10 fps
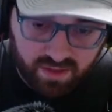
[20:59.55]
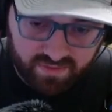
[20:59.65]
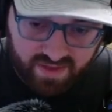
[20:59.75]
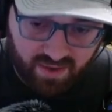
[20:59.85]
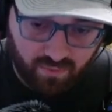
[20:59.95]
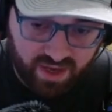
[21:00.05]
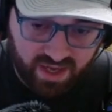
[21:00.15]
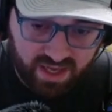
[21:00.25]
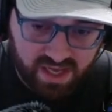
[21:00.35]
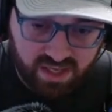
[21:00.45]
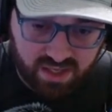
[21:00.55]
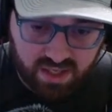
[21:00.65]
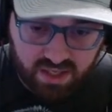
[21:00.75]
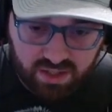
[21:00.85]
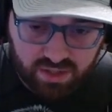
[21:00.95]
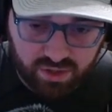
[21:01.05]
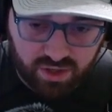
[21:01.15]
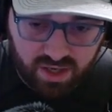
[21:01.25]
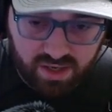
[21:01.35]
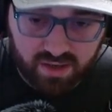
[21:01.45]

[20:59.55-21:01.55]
That way, you're not